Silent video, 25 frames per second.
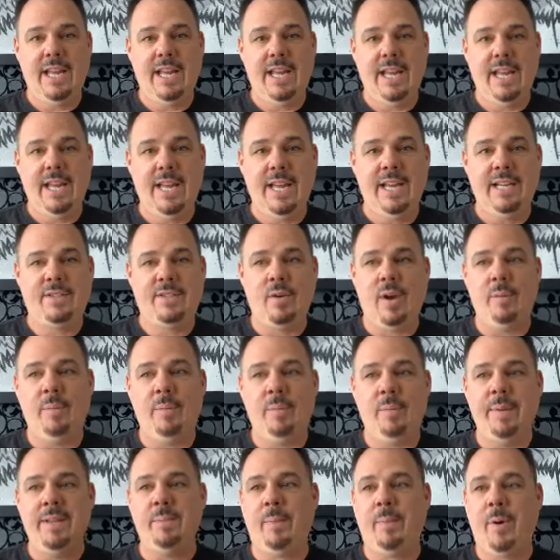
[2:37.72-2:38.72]
And so I would
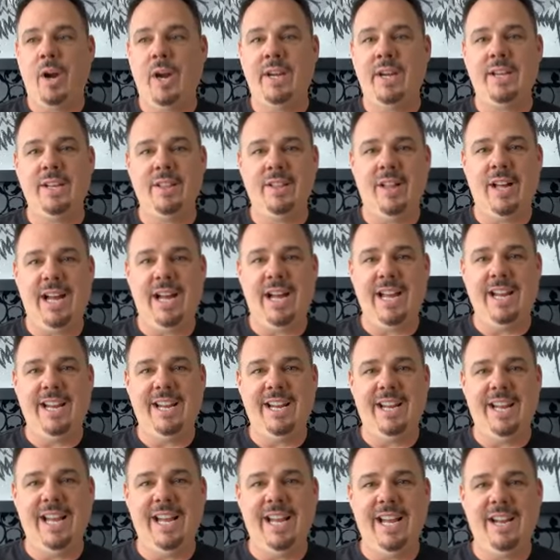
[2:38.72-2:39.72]
be in the parking lot
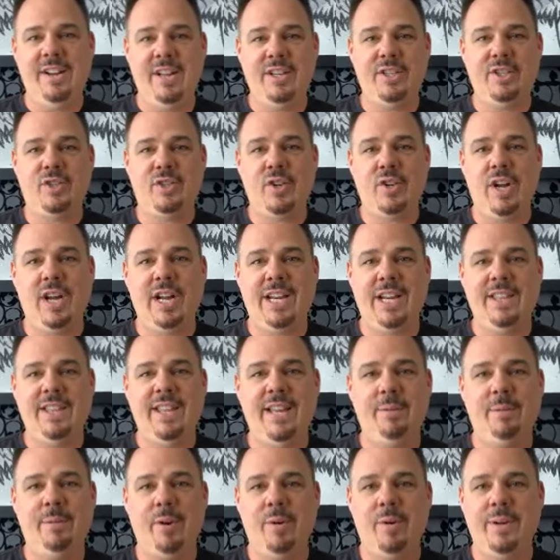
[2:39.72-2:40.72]
and I had a nice truck and
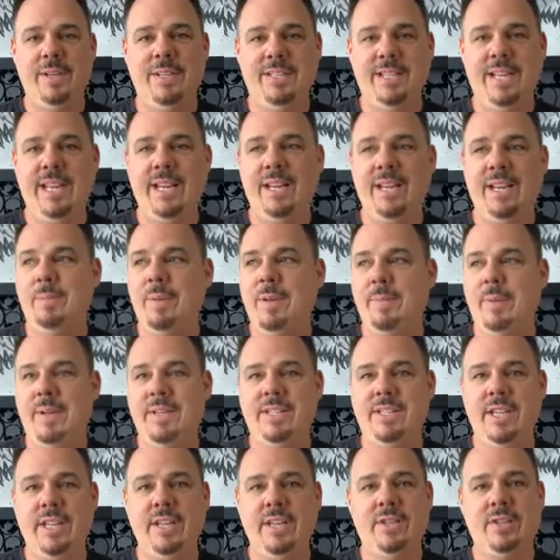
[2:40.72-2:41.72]
they would always say to me, my
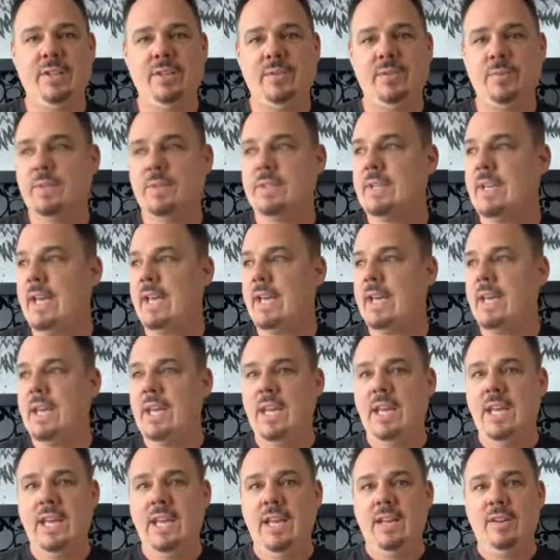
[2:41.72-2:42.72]
teachers would say,
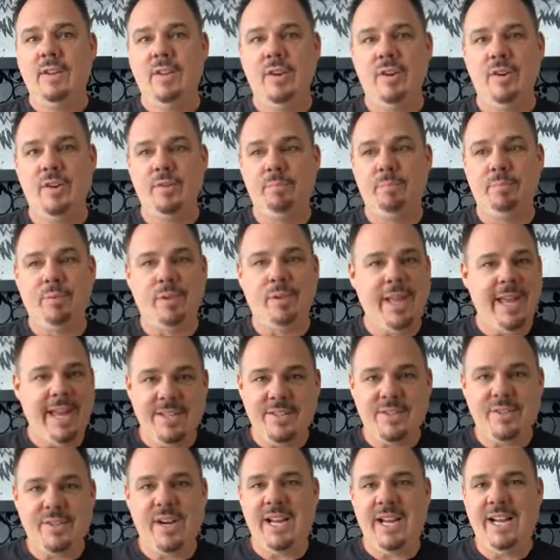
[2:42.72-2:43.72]
your
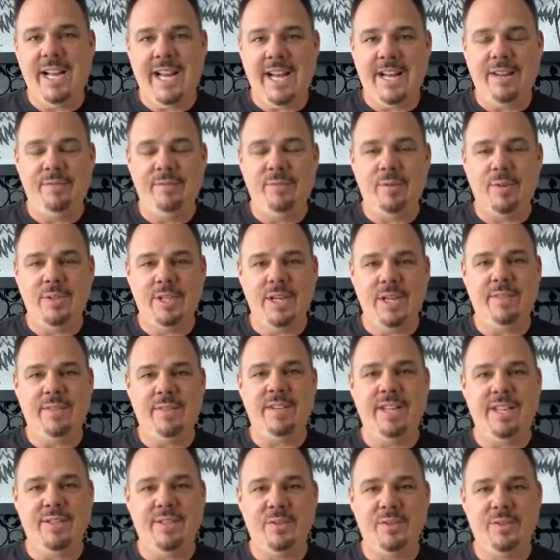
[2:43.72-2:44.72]
Blazer, I had an eighty-four
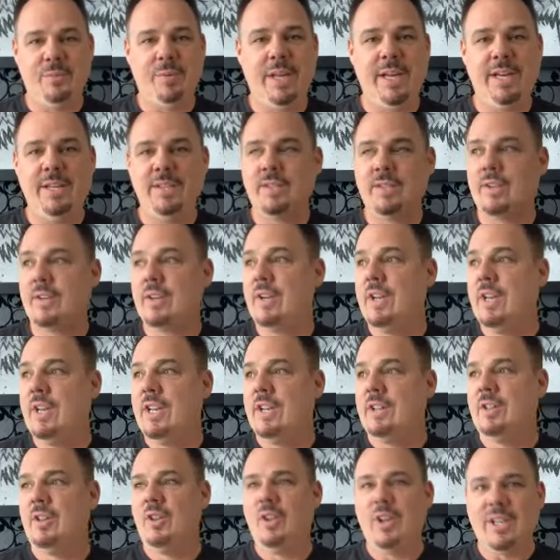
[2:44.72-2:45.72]
Chevy diesel Blazer,
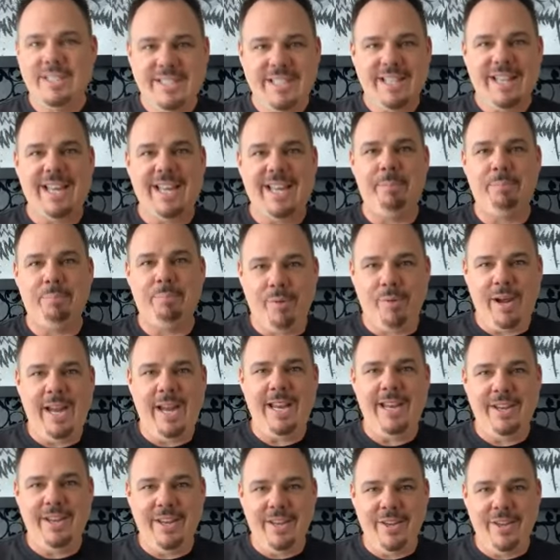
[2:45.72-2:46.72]
looks like
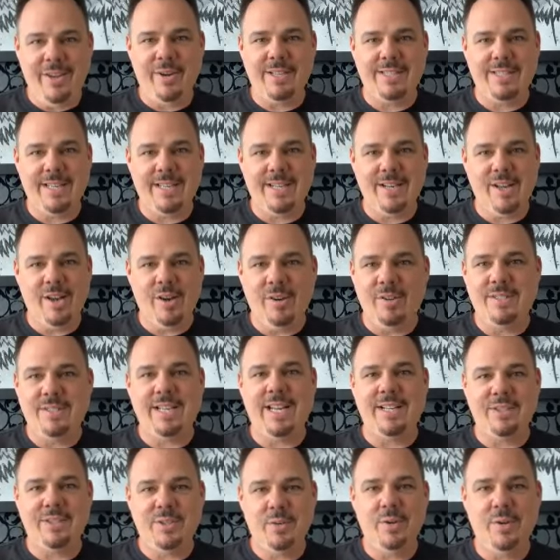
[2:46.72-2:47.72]
brand new. I said, no, it's
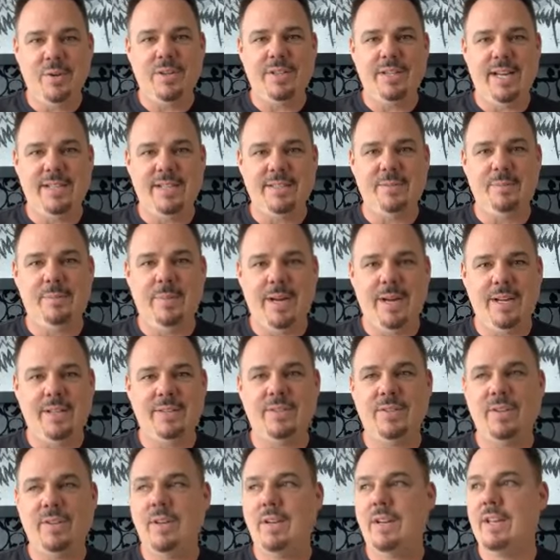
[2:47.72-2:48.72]
got two hundred thousand
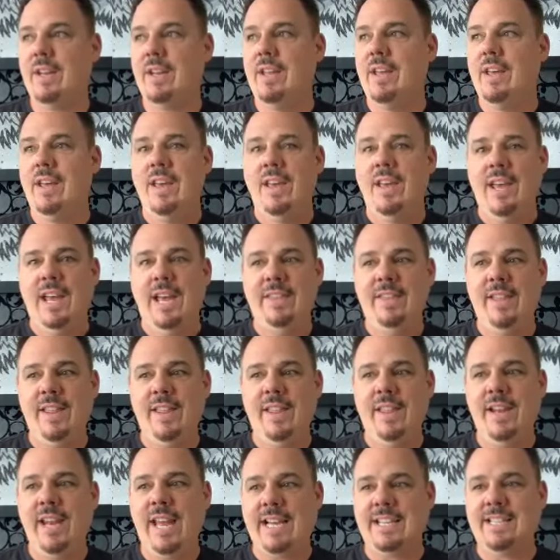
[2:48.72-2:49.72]
miles on it. And then
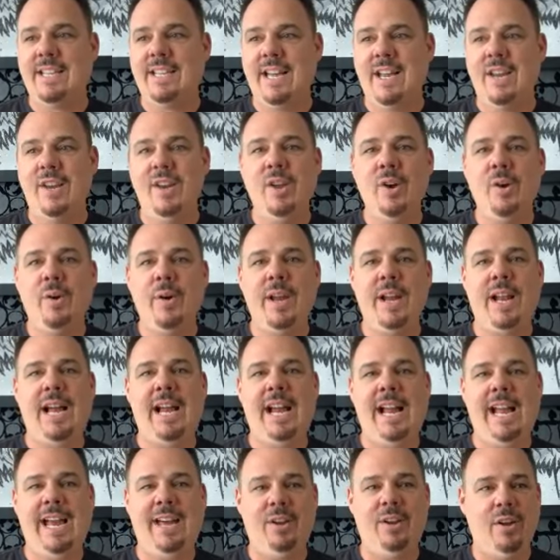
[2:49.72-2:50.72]
the next thing I knew it, I
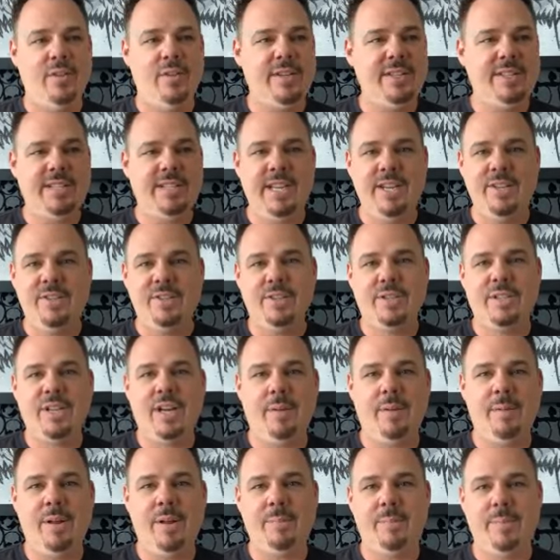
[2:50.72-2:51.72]
had all these teachers
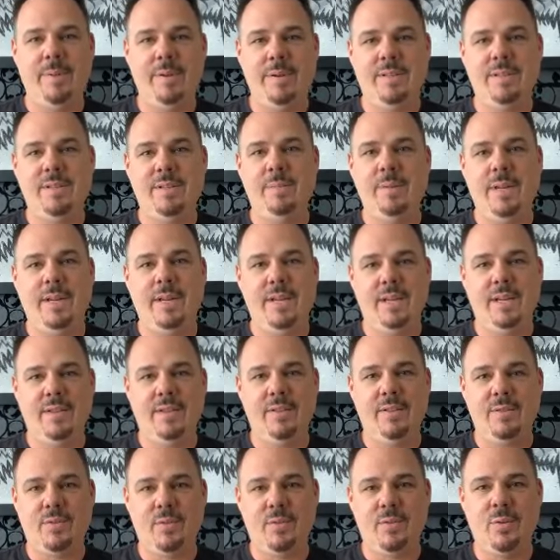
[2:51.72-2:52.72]
coming up to me in
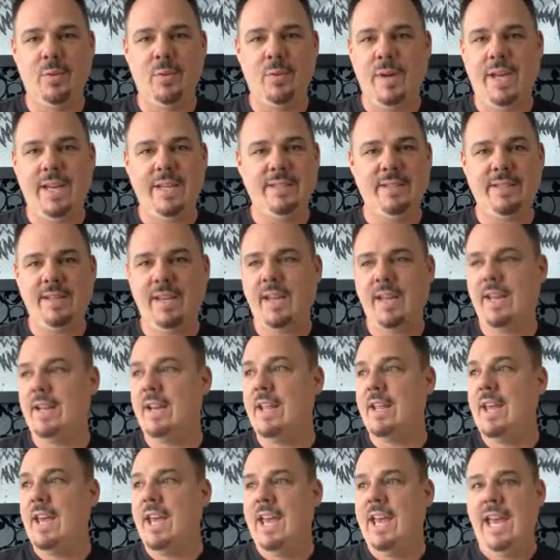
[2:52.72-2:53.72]
the schoolway
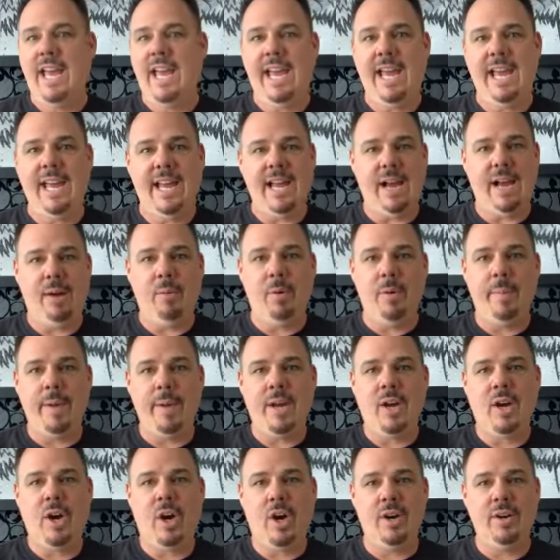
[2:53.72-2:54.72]
saying, hey, I want my
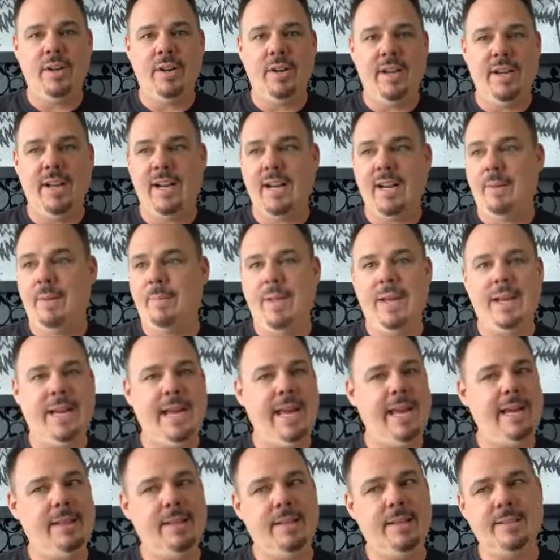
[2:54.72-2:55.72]
car done. And I'm like,
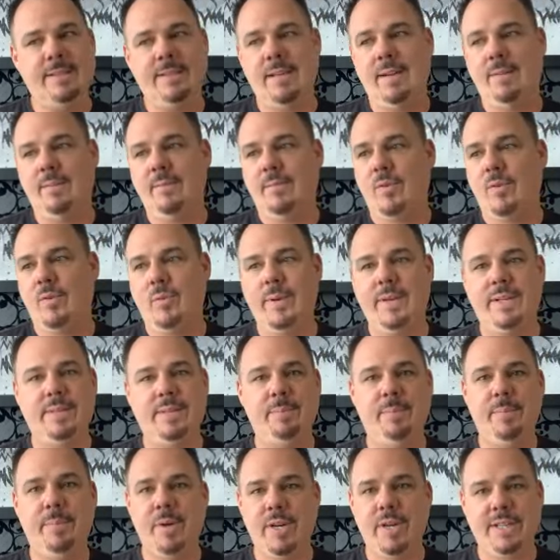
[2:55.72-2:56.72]
hey, listen, I'm four
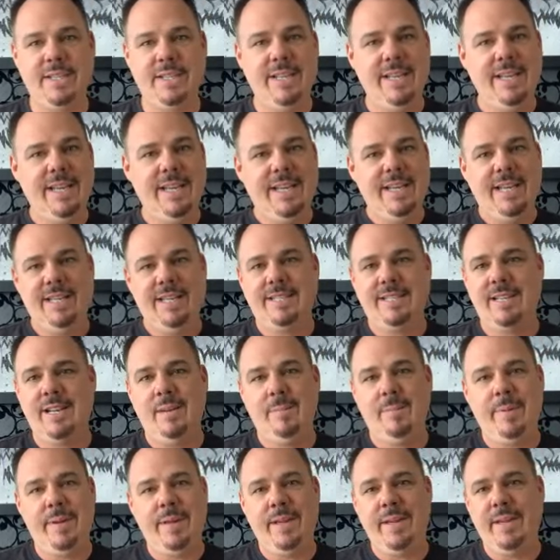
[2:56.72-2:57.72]
weeks booked. It's going
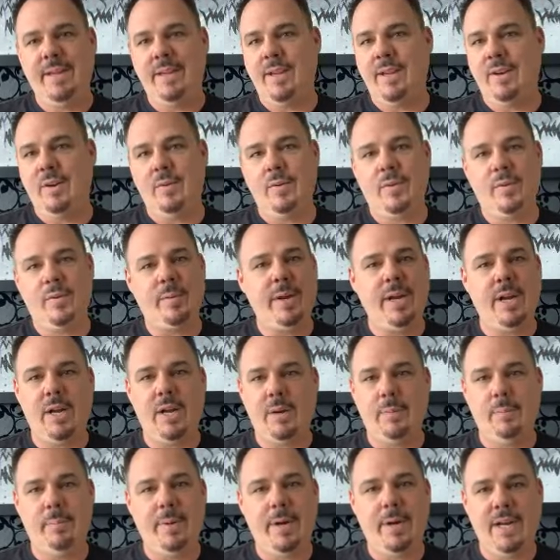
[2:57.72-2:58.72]
to be, you know, three
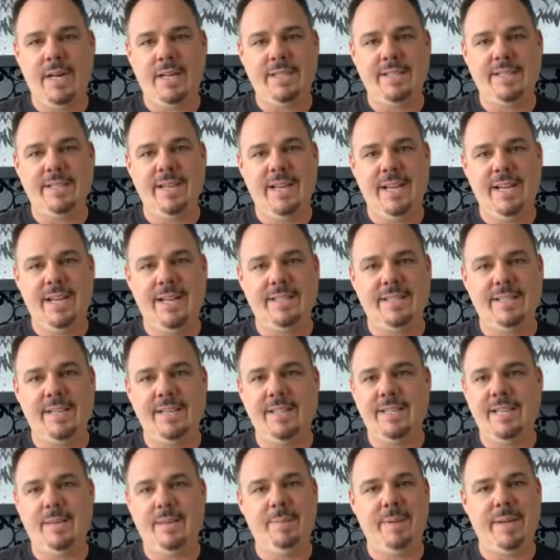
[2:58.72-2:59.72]
hundred bucks and it's
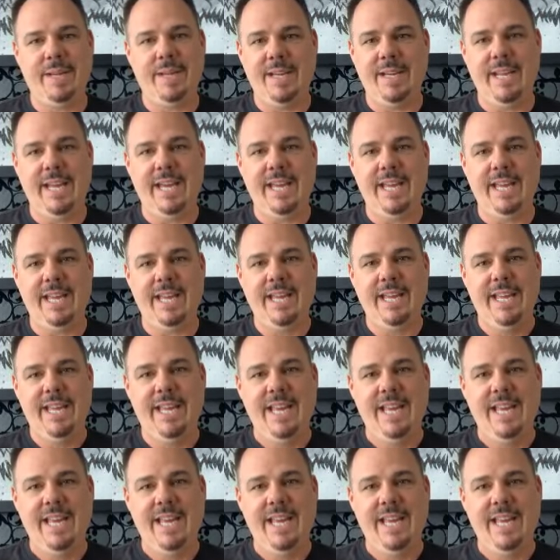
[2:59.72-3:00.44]
going to take me a day.